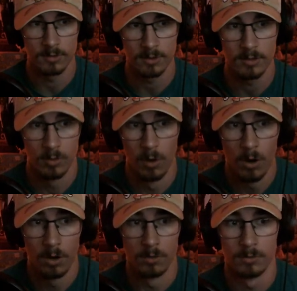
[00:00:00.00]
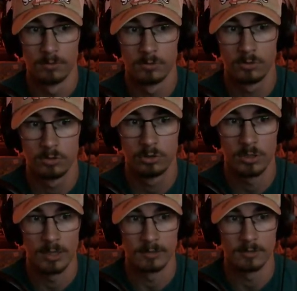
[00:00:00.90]
I... Oh!
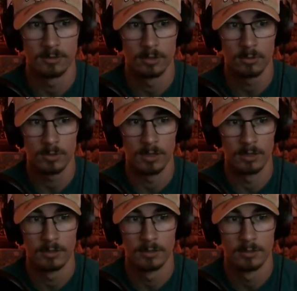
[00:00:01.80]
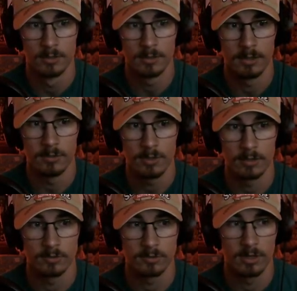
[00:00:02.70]
Shit. Okay. Yeah, you
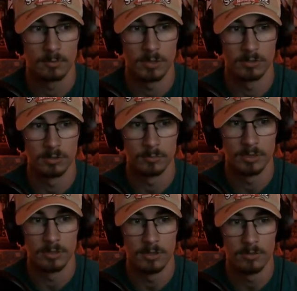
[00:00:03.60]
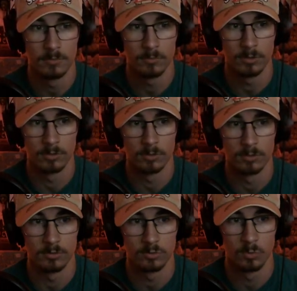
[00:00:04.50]
kind of scared me a little bit, dude, with your
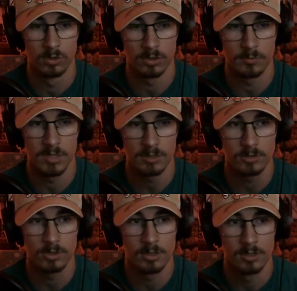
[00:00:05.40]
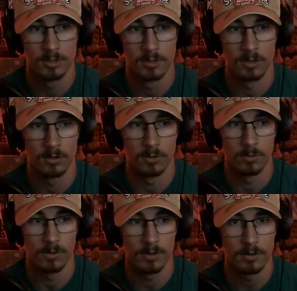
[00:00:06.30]
little swirly bitch.
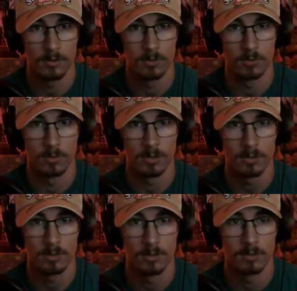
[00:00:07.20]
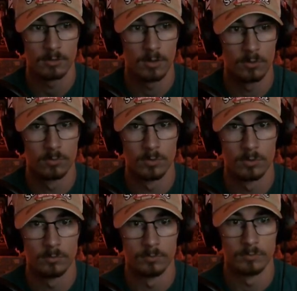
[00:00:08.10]
Alright, alright. Go to
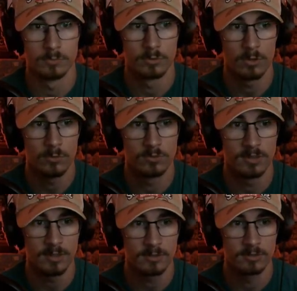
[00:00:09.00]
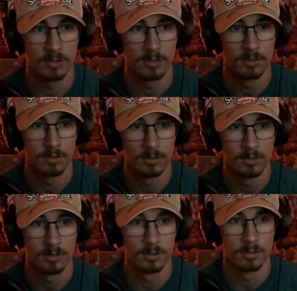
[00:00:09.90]
room 260.
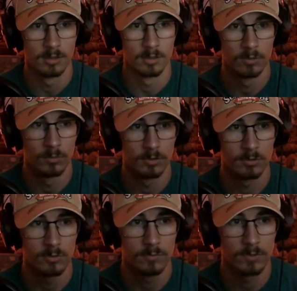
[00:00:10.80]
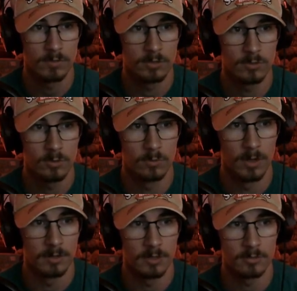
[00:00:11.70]
We're at 252
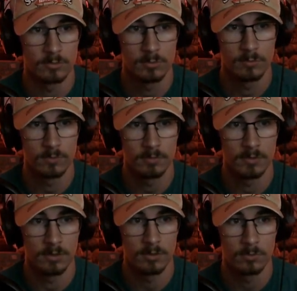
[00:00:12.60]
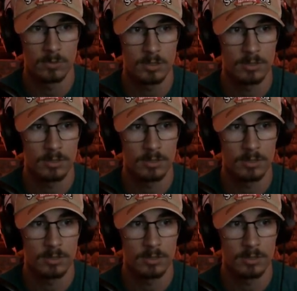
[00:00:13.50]
right now, 253.